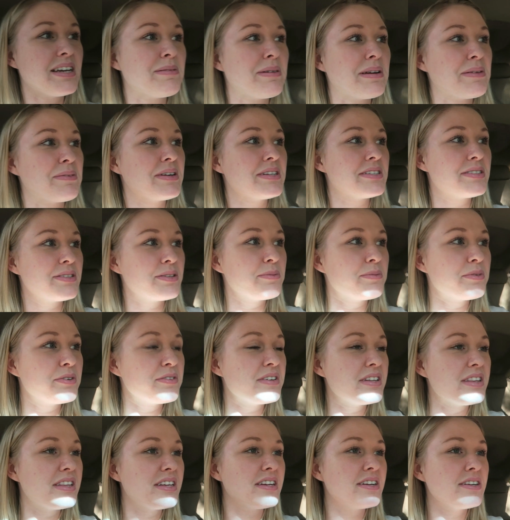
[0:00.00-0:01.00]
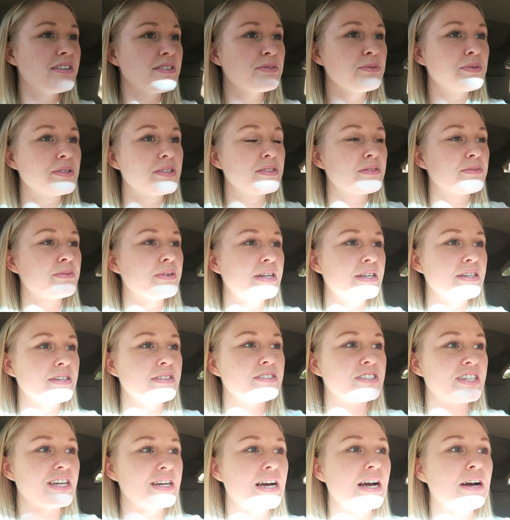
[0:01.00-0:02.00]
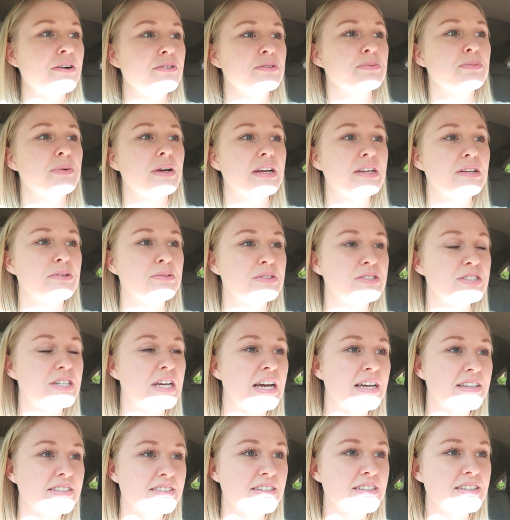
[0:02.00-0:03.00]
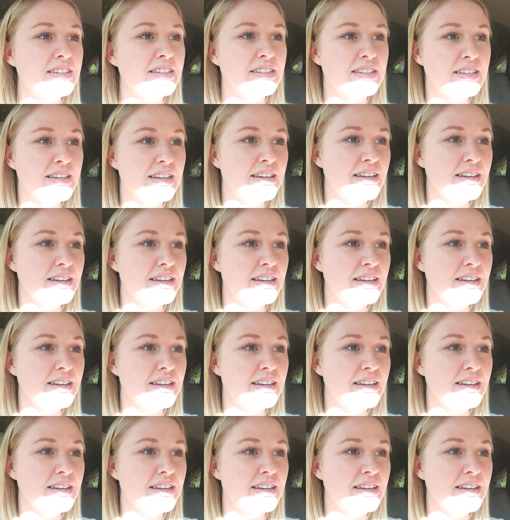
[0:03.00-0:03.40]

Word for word: time I went to the movie theaters was when Ja- I was pregnant with Jackson.